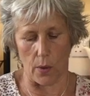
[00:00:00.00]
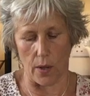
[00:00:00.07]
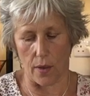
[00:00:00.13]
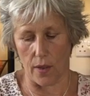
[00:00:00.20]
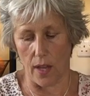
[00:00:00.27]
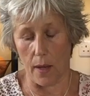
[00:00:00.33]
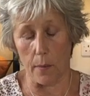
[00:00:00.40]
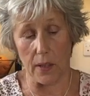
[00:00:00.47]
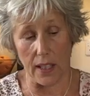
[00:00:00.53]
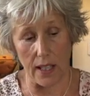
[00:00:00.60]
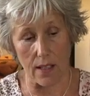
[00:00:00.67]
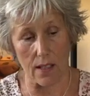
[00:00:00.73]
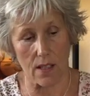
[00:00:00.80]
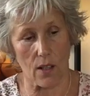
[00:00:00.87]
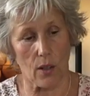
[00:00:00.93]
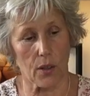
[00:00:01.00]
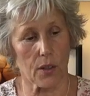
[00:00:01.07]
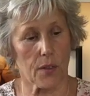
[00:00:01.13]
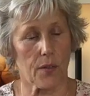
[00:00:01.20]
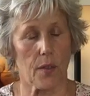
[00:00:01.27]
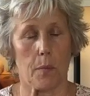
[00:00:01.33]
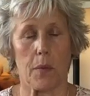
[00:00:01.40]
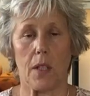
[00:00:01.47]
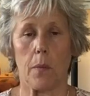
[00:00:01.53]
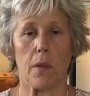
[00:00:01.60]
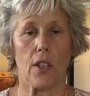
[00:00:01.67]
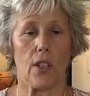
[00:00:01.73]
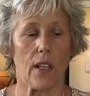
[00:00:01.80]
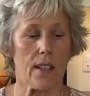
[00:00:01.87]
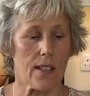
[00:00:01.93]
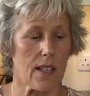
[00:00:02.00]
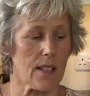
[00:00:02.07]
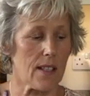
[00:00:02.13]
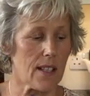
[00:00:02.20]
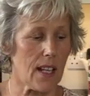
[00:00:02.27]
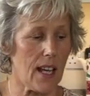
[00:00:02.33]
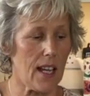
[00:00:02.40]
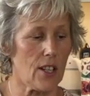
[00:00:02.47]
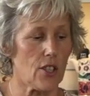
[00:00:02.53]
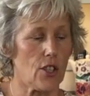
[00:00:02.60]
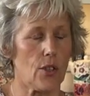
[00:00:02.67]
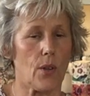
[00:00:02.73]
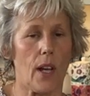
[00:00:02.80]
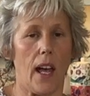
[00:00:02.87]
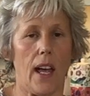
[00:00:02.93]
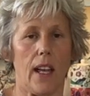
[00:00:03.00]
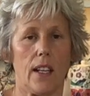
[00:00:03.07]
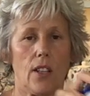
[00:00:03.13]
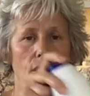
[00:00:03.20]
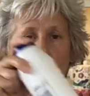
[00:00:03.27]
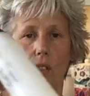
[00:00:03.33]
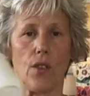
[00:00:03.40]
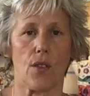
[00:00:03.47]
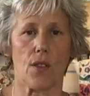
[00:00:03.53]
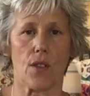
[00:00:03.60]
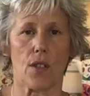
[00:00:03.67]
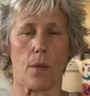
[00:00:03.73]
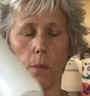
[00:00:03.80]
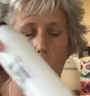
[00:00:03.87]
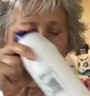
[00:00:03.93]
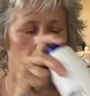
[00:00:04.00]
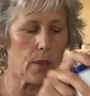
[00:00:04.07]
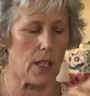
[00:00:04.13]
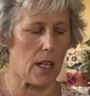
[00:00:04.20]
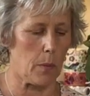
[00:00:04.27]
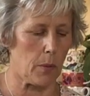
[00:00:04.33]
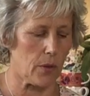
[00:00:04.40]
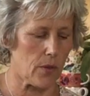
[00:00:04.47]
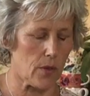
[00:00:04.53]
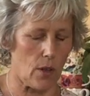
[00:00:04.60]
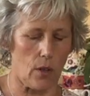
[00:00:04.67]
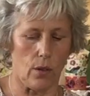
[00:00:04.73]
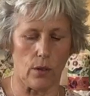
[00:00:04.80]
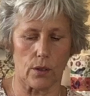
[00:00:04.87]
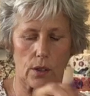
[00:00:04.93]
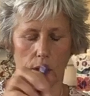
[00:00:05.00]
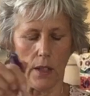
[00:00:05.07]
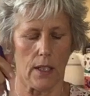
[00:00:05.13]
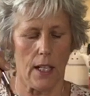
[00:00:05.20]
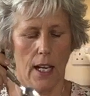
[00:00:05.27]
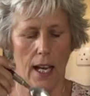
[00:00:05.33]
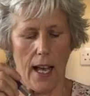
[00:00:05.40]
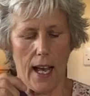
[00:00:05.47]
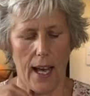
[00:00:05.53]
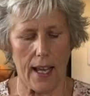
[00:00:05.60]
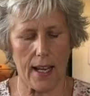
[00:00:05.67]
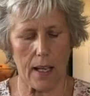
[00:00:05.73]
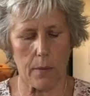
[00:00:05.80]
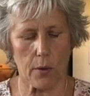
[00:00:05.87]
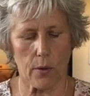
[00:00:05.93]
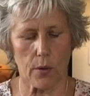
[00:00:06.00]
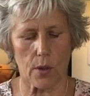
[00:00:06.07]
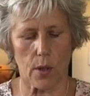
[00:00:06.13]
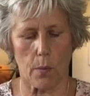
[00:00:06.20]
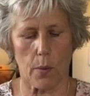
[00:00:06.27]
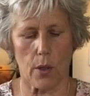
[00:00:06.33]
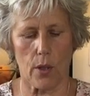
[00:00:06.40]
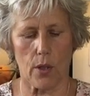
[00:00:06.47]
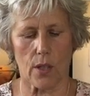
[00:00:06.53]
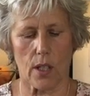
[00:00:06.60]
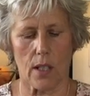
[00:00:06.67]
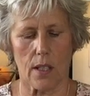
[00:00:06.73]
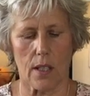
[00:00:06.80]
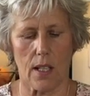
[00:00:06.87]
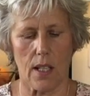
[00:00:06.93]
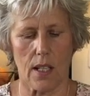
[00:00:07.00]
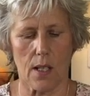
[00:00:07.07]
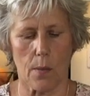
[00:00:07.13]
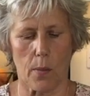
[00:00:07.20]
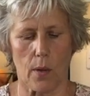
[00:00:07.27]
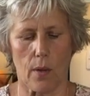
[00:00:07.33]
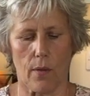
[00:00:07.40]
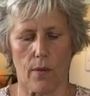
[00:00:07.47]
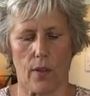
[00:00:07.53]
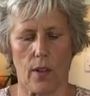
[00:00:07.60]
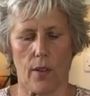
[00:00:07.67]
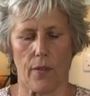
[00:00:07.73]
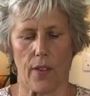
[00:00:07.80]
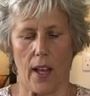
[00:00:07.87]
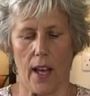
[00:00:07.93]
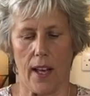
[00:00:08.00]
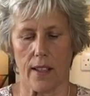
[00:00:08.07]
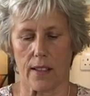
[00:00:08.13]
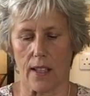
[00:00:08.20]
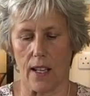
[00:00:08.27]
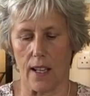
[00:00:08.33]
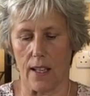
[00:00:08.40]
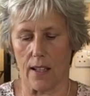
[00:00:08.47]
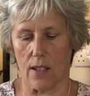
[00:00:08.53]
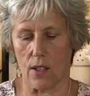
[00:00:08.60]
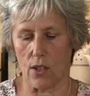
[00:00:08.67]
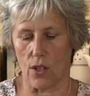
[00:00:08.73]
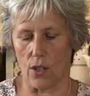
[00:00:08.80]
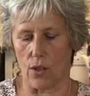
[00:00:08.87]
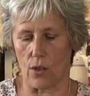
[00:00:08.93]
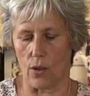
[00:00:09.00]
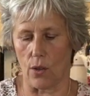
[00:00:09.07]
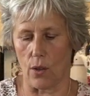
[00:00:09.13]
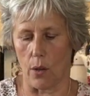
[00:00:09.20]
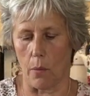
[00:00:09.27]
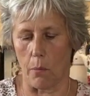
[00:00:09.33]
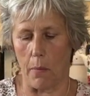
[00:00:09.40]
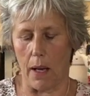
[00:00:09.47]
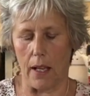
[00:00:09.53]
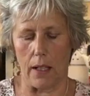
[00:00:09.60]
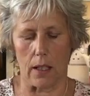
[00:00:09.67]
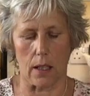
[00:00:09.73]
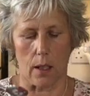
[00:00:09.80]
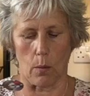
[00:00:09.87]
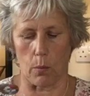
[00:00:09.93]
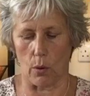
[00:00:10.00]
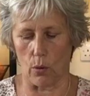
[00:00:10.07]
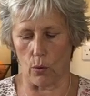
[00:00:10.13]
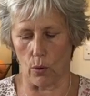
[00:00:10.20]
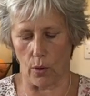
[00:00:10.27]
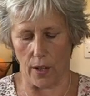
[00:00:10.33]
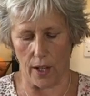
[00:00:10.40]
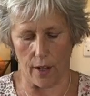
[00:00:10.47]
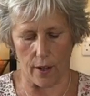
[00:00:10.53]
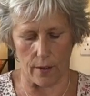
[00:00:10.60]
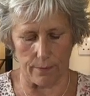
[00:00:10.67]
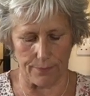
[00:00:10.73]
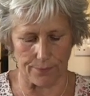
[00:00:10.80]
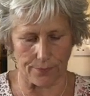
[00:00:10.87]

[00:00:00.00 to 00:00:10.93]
with Himalayan salts for me, but as I said, you can use simple table salt. And I'm going to put a teaspoonful of that into my little bowl there.